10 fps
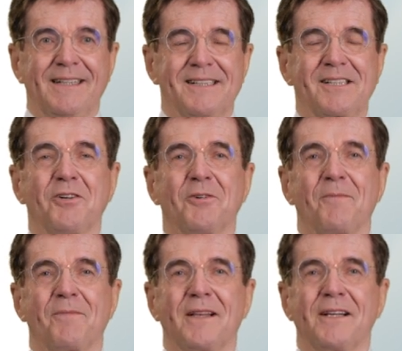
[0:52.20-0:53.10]

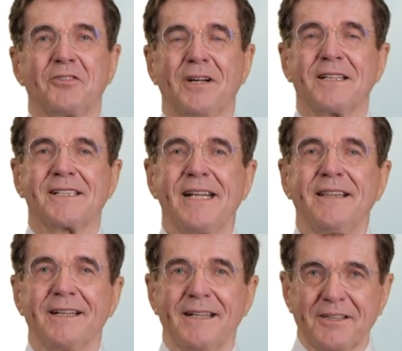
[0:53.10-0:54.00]
So, to
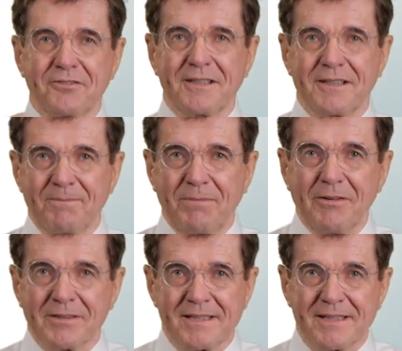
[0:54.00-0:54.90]
understand the electric
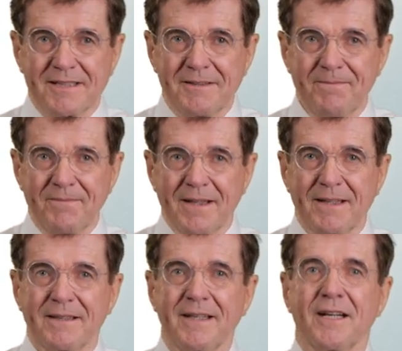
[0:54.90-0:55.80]
power system,
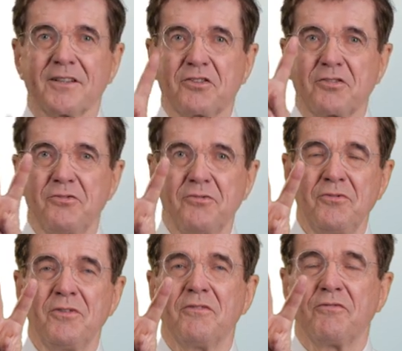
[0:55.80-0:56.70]
there are
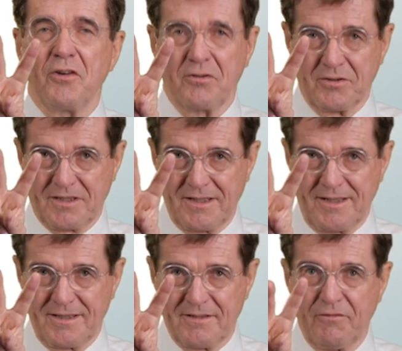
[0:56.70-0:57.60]
two focus
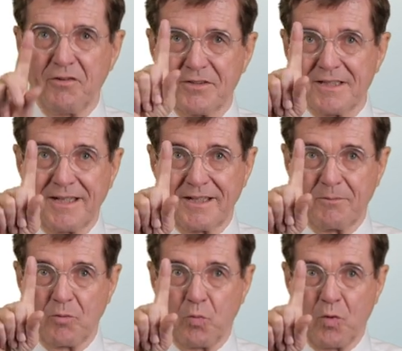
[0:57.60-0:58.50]
lines. Focus line
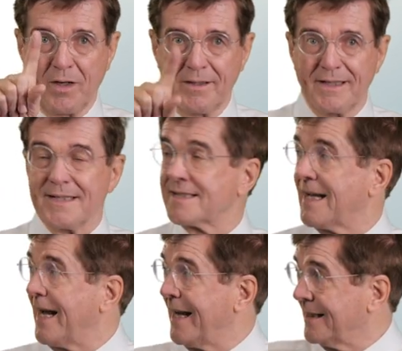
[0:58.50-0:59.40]
number one is
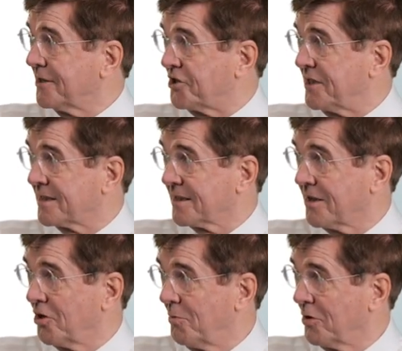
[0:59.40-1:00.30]
energy as a
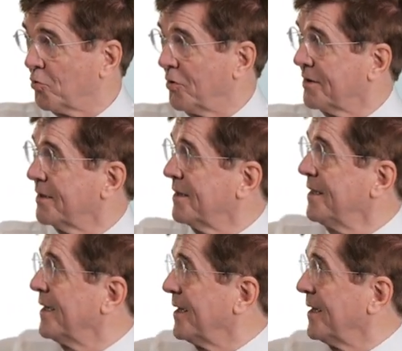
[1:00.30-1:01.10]
global quantity,